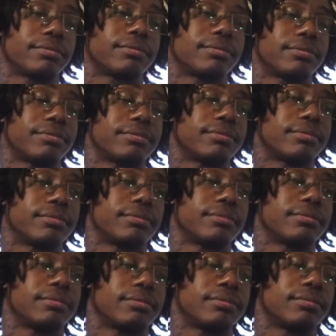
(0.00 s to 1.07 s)

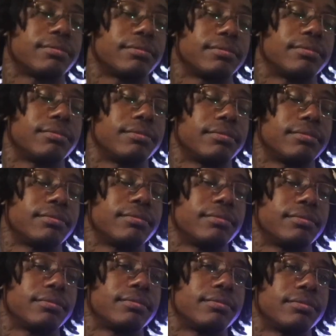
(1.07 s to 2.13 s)

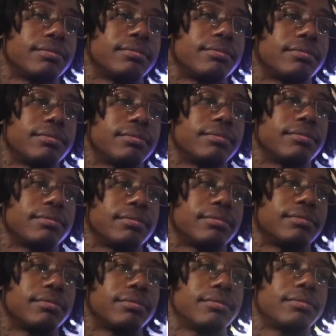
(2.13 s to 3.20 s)

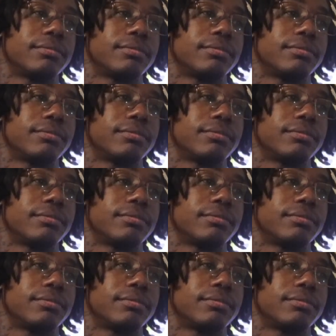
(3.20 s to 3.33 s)
No words are spoken by the person on screen.